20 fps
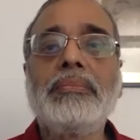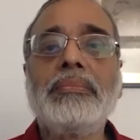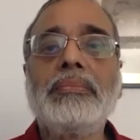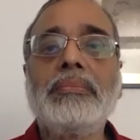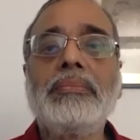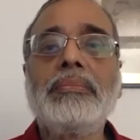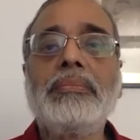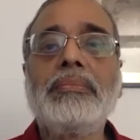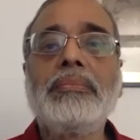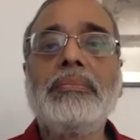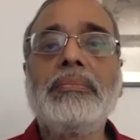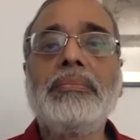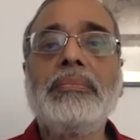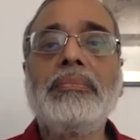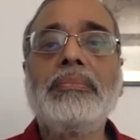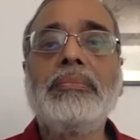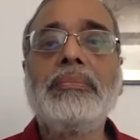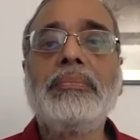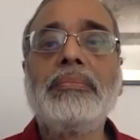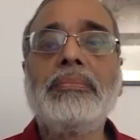
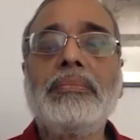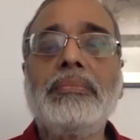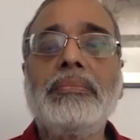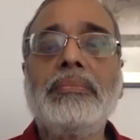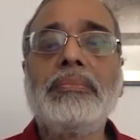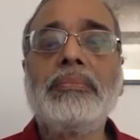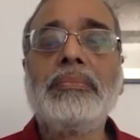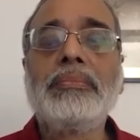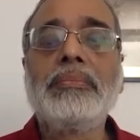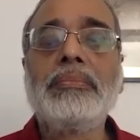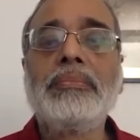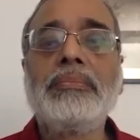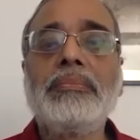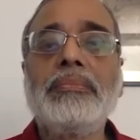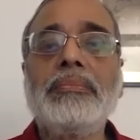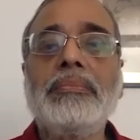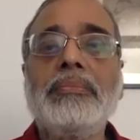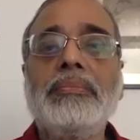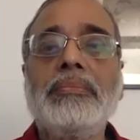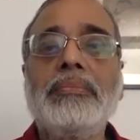
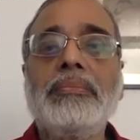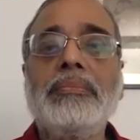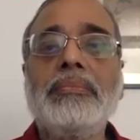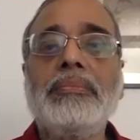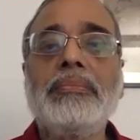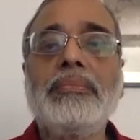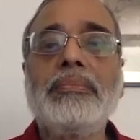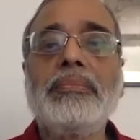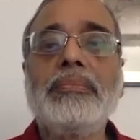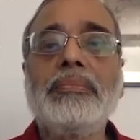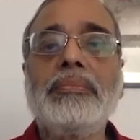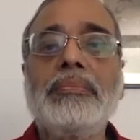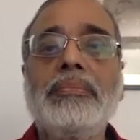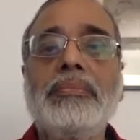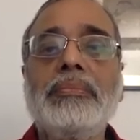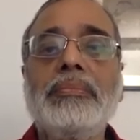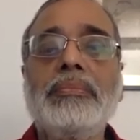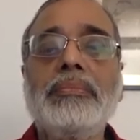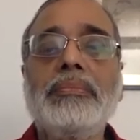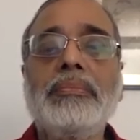
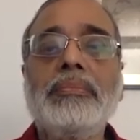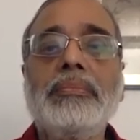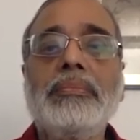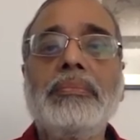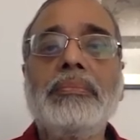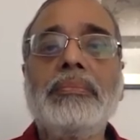(silent)